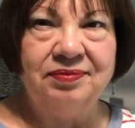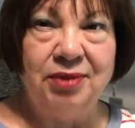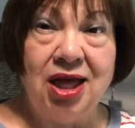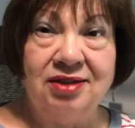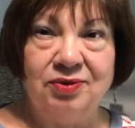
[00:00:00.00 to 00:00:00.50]

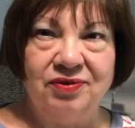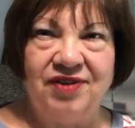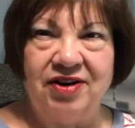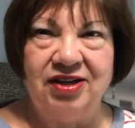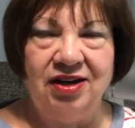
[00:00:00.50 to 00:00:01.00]
blocks were
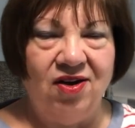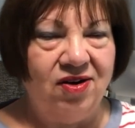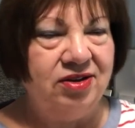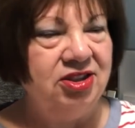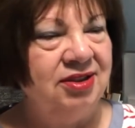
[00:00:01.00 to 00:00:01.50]
fairly
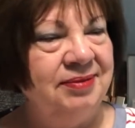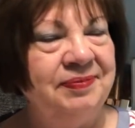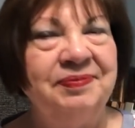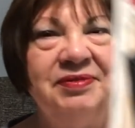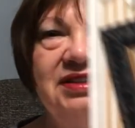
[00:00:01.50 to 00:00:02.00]
large.
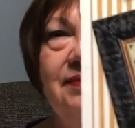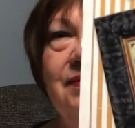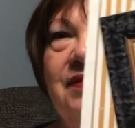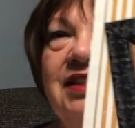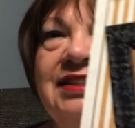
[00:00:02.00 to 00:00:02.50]
But
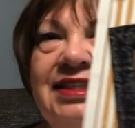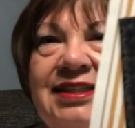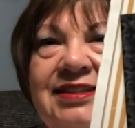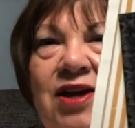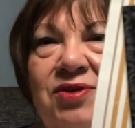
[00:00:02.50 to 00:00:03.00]
this
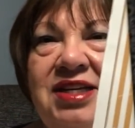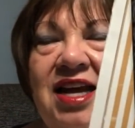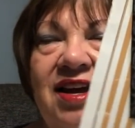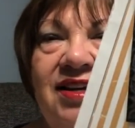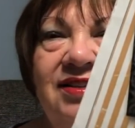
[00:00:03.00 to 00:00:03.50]
is Holy
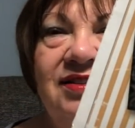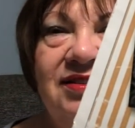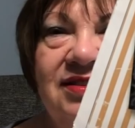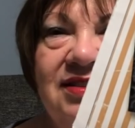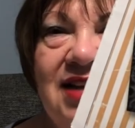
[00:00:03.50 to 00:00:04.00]
Night
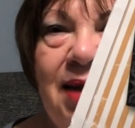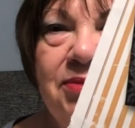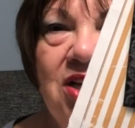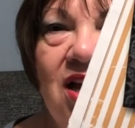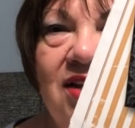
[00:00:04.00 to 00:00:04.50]

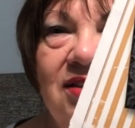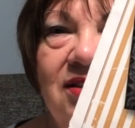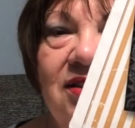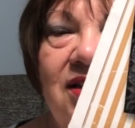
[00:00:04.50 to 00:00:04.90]
Snapshot.